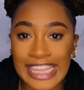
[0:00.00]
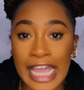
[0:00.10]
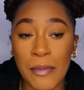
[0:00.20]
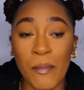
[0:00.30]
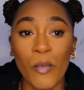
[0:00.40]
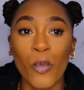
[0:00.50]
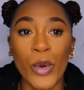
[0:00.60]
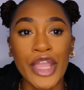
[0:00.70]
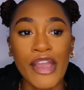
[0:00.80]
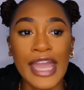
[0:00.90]
Like,
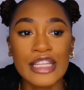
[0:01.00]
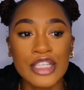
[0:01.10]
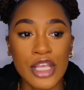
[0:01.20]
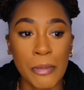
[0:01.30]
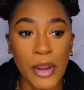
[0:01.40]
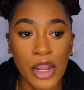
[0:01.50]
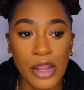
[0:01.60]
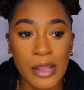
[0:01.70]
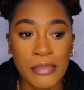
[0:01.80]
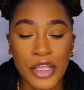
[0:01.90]
when your edges are
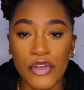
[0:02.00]
permed,